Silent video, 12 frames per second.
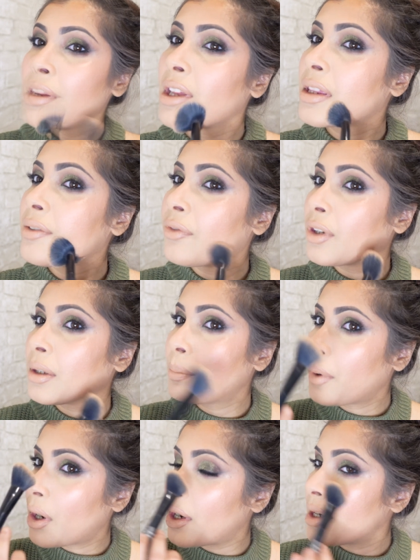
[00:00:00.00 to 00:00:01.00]
except for the
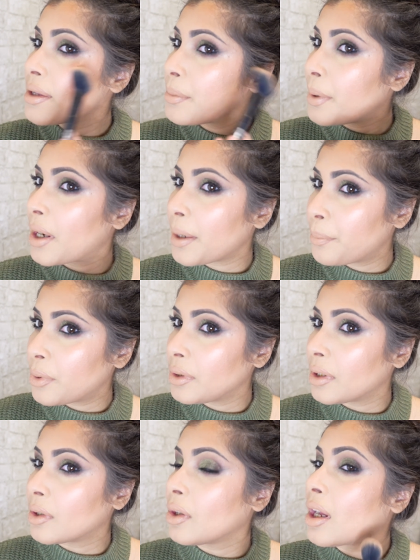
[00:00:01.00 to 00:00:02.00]
parts where I put
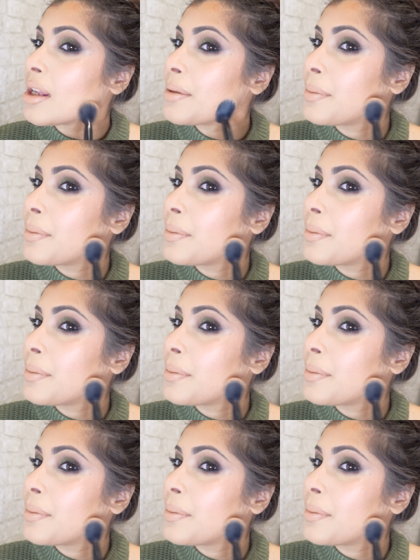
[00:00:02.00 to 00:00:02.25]
the gloss,